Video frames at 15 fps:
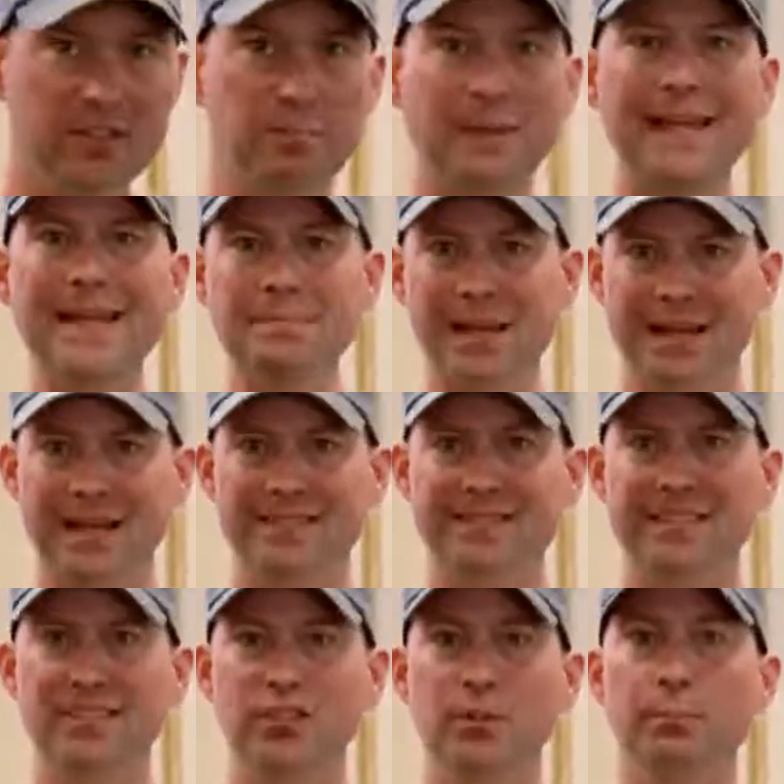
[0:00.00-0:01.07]
those play bands that
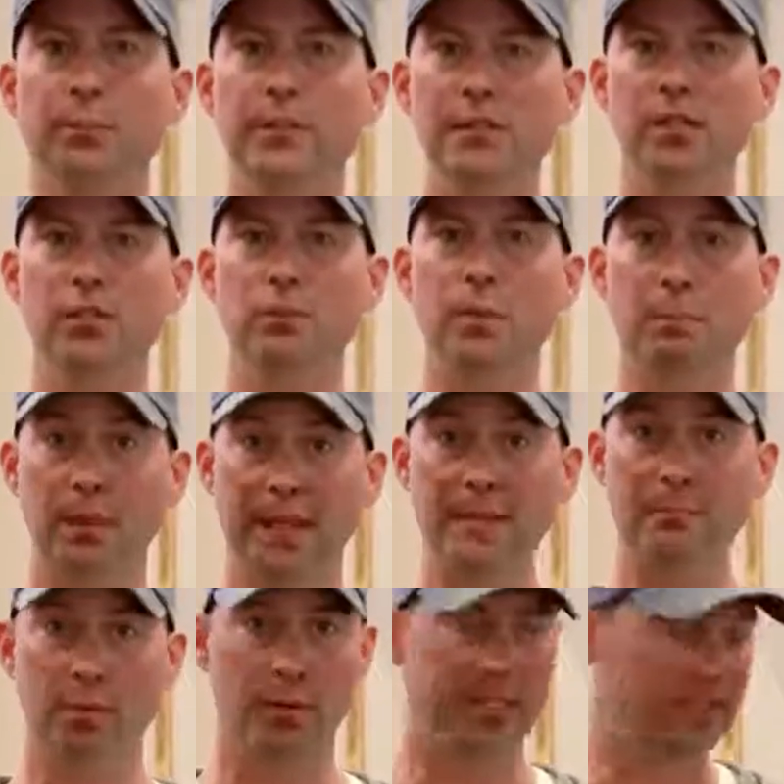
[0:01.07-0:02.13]
you can preload with play
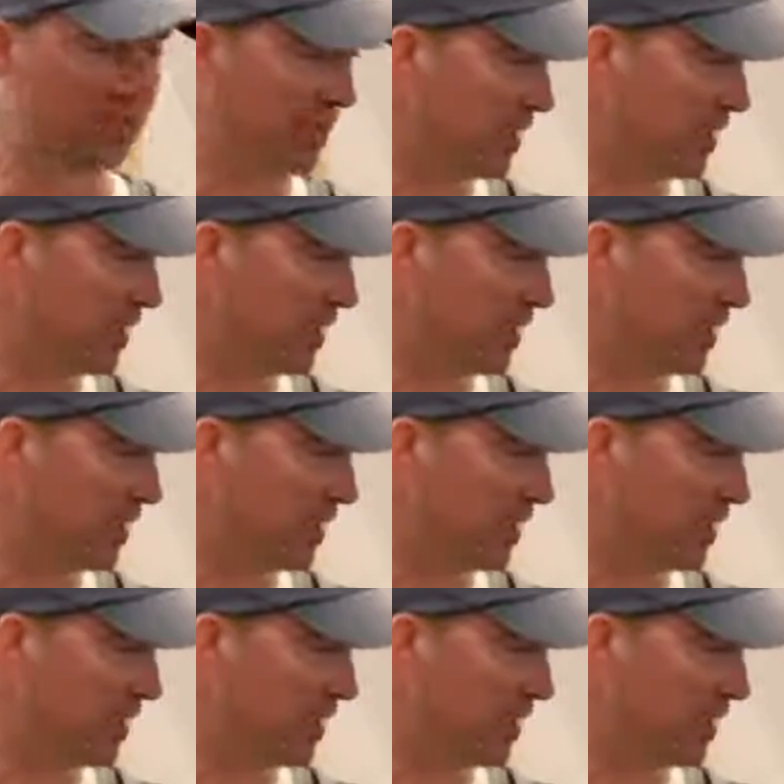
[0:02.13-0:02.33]
points